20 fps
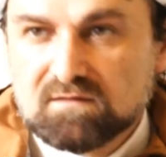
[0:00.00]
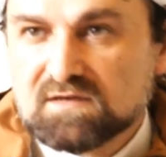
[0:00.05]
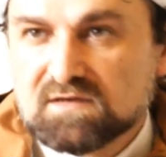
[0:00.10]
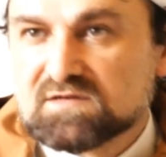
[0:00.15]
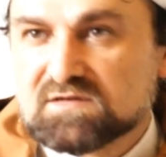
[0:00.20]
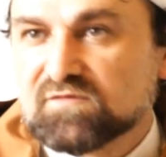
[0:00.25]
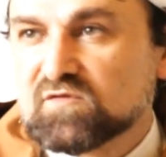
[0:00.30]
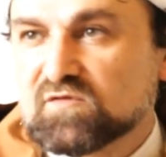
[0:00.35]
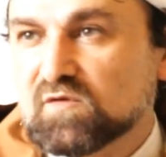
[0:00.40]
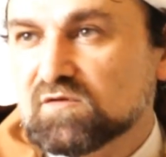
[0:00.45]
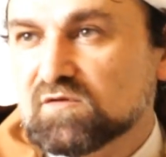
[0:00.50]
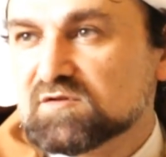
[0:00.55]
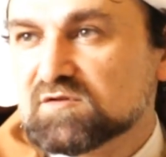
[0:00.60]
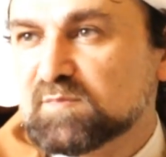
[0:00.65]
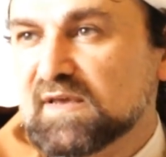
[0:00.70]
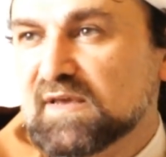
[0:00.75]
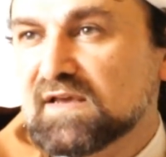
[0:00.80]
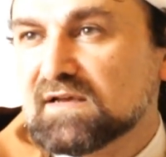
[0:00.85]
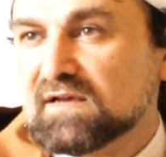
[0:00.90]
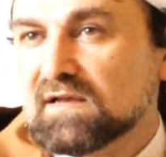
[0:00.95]
This, of course,
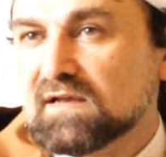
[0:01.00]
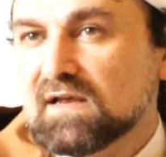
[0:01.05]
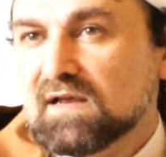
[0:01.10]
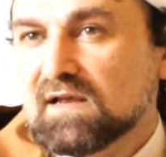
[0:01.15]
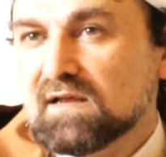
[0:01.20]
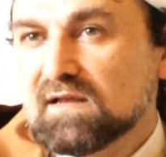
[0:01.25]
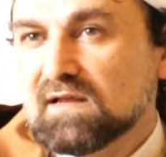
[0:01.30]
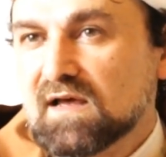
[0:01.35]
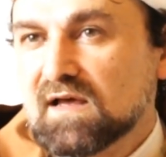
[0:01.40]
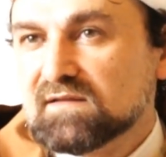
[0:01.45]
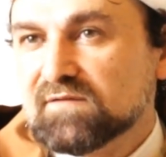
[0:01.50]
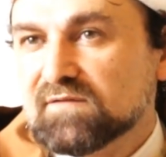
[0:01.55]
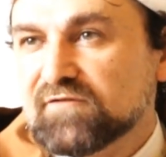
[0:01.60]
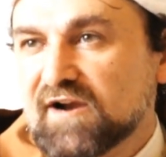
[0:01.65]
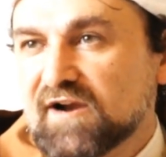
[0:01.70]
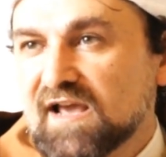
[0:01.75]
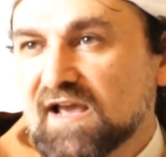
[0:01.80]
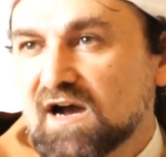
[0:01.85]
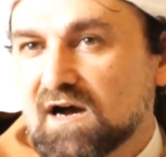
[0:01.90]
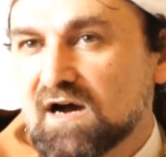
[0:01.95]
being at the
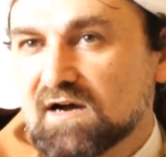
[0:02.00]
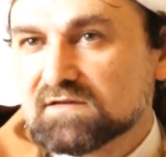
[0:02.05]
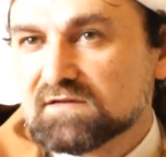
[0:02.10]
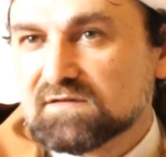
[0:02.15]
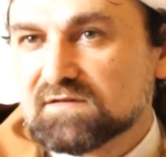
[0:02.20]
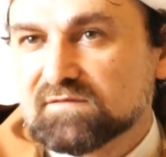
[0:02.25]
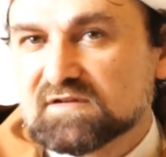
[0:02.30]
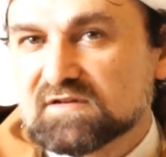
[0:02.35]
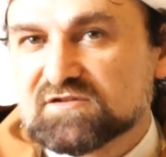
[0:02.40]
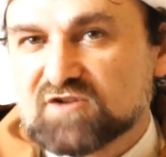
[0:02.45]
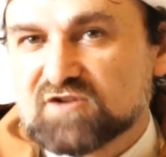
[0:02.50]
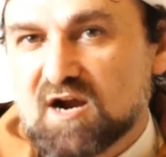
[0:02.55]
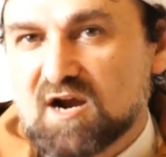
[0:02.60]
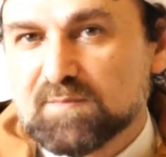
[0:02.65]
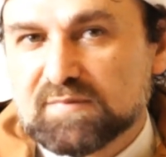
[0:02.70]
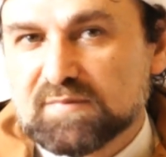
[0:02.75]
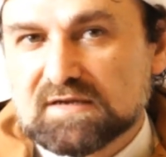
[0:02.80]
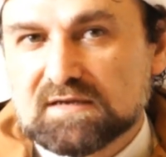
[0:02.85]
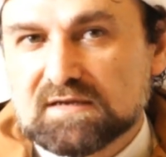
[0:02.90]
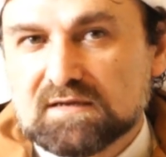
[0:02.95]
very heart of the
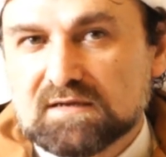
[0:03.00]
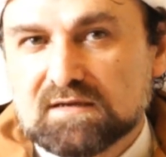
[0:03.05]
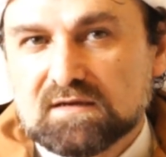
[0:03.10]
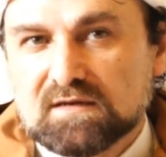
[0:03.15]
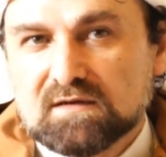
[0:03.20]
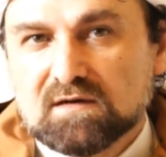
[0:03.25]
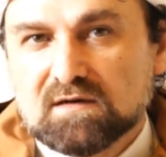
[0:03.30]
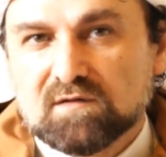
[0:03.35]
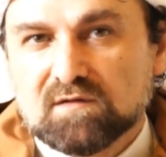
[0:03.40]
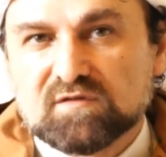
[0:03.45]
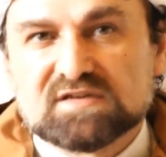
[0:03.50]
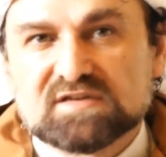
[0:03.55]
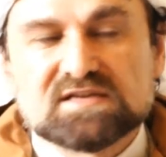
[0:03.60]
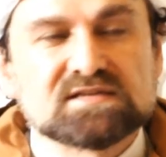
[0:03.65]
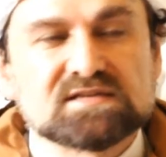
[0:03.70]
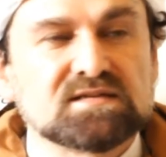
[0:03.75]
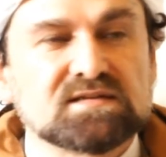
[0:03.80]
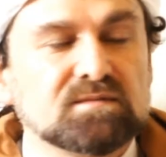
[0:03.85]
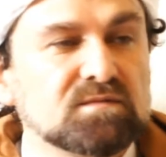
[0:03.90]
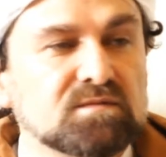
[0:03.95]
trap of the
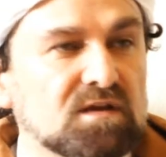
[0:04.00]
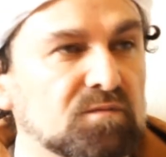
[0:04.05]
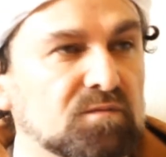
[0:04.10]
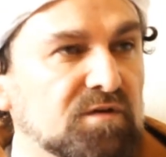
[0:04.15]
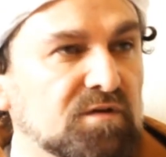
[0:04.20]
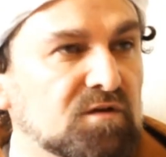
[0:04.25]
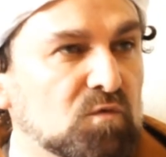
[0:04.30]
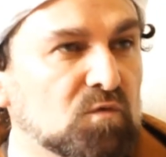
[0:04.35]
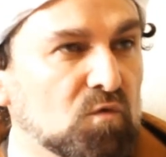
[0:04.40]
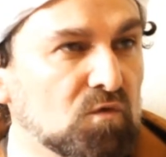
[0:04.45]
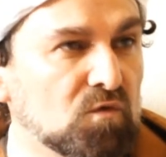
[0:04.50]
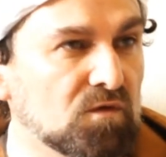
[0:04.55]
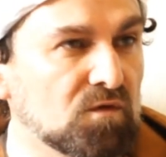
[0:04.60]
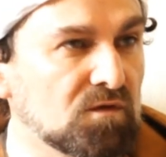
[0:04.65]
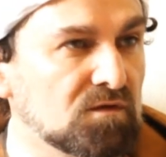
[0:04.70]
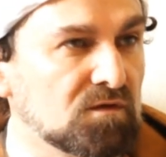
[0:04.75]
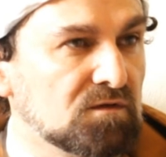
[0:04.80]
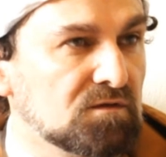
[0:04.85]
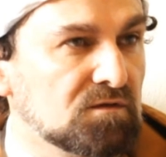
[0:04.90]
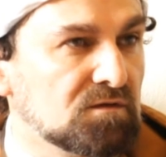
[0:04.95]
system that we
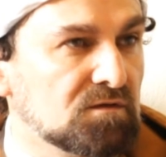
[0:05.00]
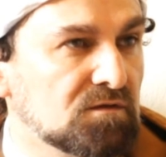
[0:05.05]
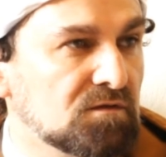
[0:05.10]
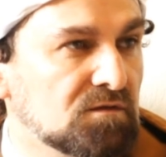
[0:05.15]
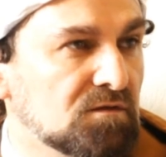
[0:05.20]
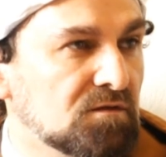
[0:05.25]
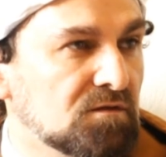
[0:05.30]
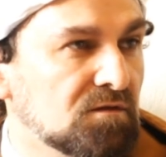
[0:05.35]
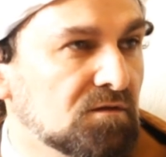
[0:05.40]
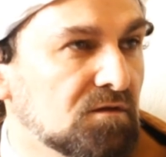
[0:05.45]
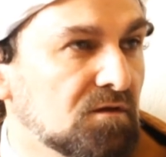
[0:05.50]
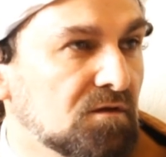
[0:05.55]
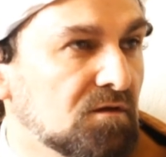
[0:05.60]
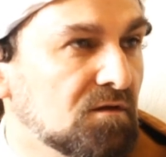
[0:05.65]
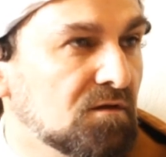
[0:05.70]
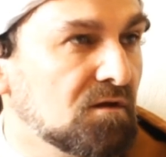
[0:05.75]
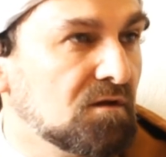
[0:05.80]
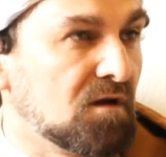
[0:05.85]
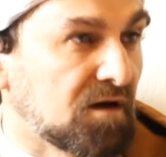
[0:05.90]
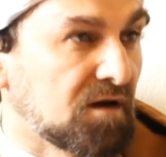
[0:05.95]
call
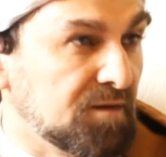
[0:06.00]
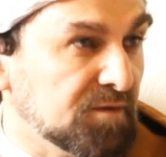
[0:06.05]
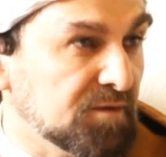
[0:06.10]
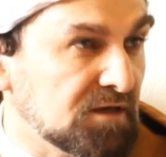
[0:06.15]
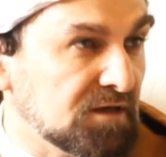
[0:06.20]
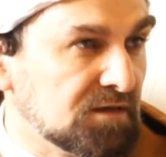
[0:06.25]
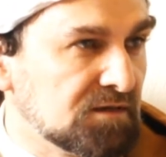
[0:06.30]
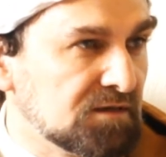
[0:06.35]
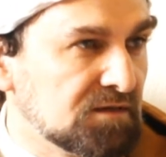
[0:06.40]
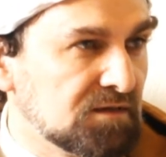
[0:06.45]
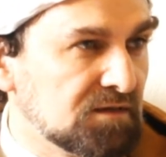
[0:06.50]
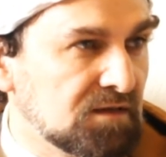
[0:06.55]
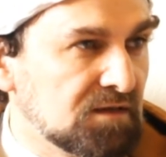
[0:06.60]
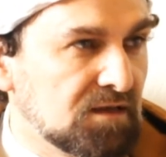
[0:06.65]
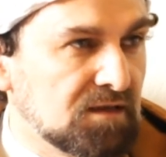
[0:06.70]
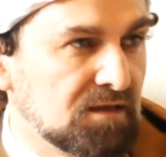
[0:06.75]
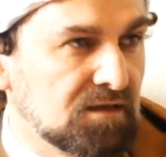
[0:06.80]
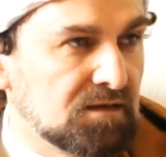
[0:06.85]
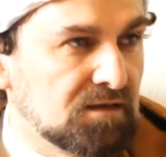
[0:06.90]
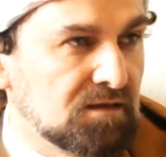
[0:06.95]
riba,
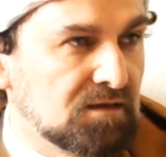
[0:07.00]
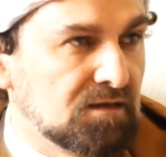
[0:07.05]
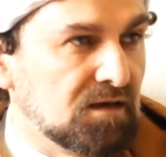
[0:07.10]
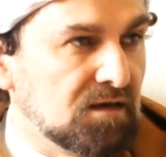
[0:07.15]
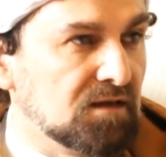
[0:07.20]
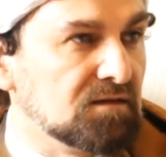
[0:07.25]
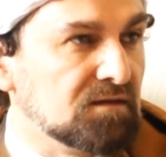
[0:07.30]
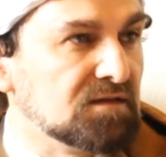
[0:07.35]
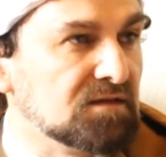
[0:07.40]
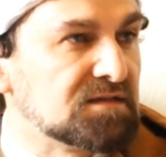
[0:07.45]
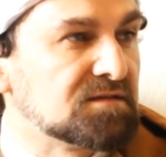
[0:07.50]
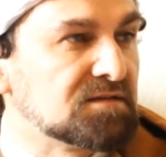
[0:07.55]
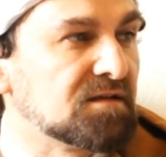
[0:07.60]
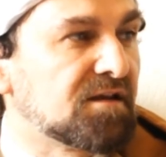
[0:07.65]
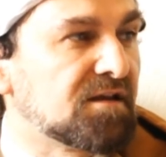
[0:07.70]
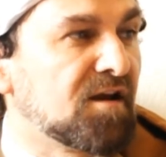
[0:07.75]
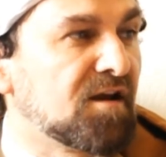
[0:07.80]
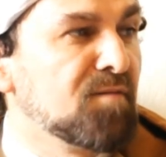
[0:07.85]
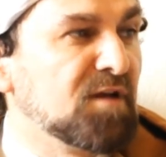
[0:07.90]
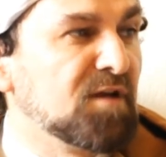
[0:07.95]
And this is
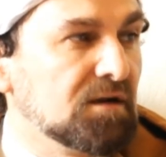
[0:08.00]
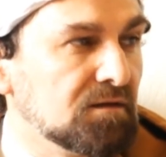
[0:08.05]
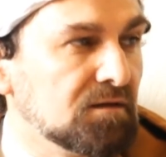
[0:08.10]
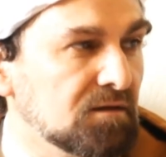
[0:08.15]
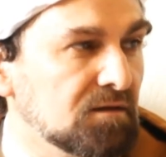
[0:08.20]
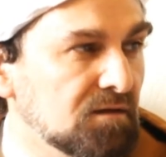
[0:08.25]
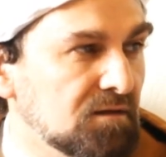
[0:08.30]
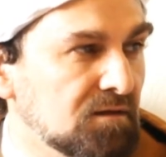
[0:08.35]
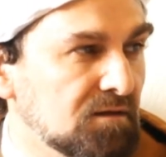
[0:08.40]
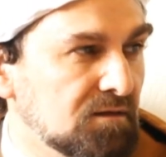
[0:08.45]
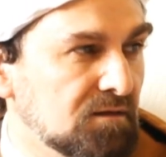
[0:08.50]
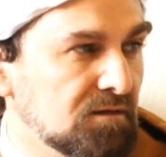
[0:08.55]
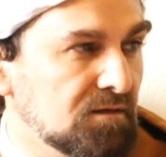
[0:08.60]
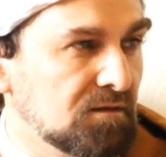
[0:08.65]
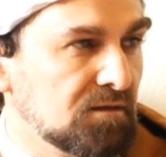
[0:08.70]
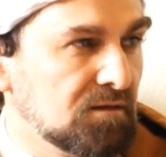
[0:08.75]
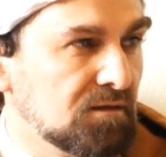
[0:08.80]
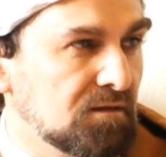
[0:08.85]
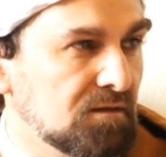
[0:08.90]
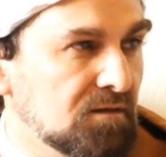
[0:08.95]
the criminal
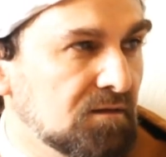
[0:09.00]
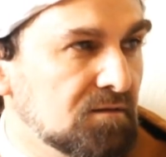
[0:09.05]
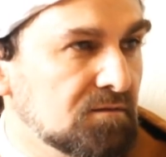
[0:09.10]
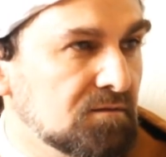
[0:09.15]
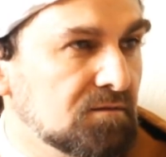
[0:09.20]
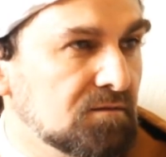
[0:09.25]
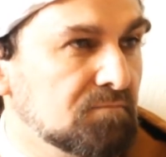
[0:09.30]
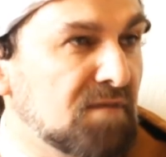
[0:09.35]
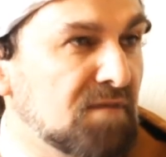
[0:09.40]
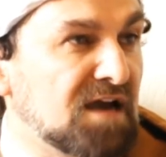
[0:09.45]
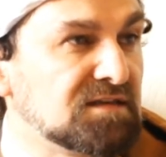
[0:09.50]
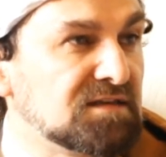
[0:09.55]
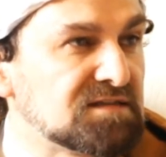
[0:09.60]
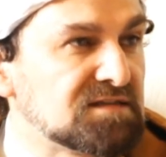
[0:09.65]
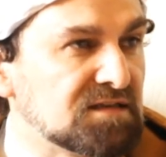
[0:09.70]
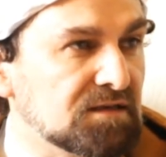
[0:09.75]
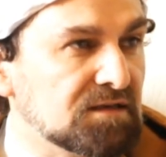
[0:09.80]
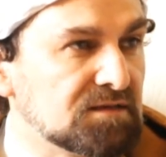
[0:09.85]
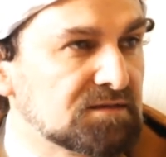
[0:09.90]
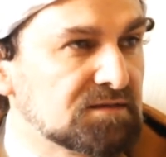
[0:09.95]

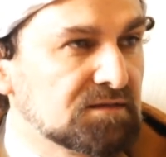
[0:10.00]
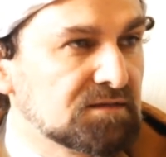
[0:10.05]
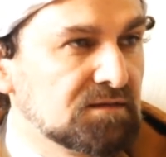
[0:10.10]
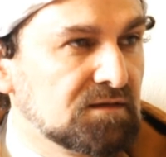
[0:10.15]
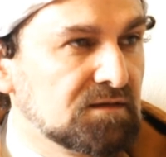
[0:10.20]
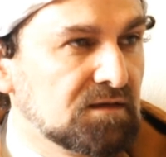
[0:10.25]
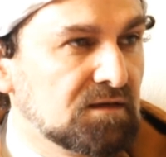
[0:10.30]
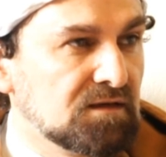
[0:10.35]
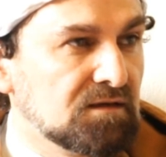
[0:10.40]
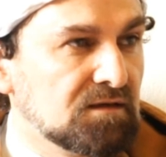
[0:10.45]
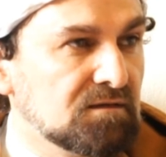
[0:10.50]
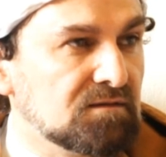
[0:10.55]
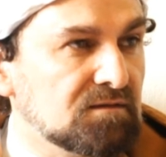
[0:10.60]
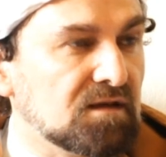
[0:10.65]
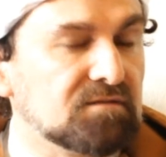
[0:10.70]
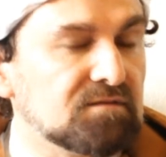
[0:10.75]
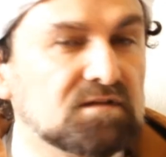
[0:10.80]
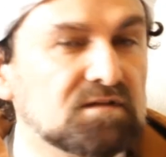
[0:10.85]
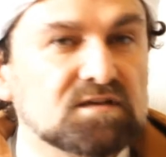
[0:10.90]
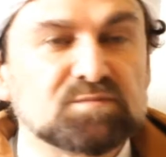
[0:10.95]
mindset
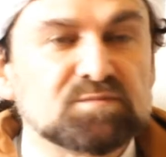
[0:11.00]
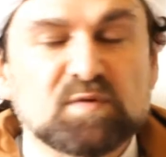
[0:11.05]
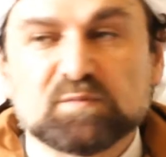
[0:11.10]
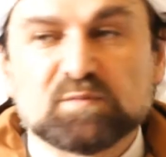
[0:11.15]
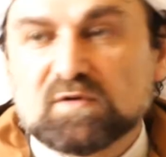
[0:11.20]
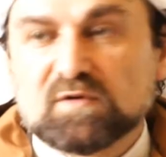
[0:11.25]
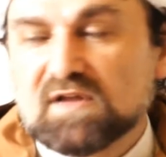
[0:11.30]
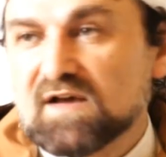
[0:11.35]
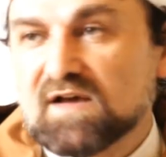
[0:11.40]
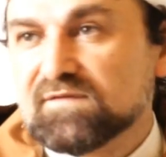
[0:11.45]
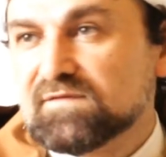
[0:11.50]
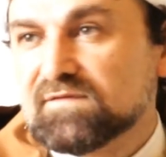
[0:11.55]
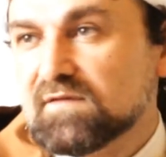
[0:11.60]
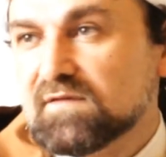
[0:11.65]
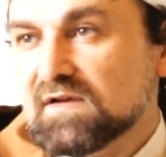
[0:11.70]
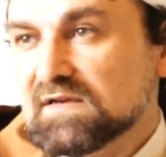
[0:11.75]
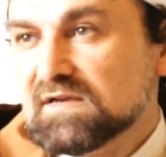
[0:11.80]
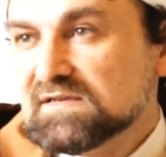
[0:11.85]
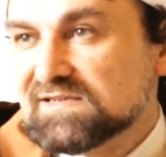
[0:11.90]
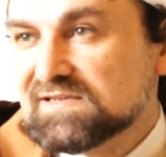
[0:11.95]
that these people have
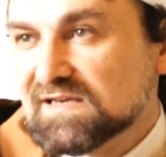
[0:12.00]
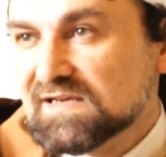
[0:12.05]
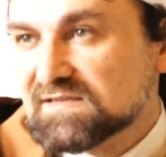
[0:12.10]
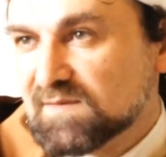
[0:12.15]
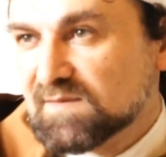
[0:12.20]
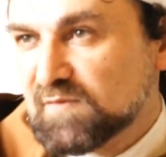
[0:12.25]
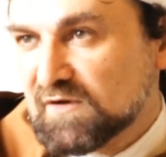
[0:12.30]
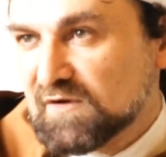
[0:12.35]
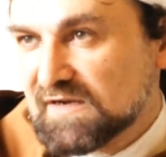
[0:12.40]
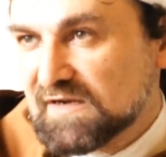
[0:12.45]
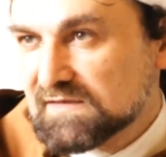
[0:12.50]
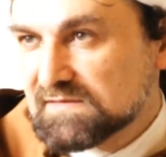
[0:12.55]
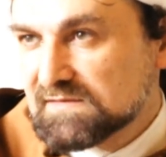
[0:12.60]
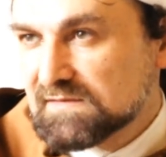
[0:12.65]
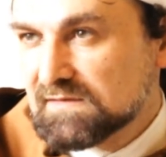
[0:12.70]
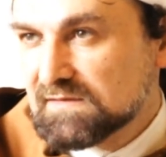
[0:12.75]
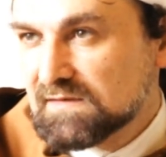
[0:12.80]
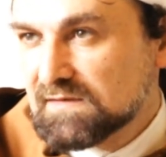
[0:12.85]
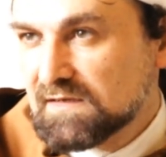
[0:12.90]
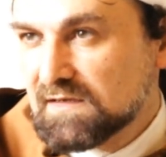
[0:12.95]
set upon
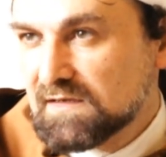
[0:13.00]
us.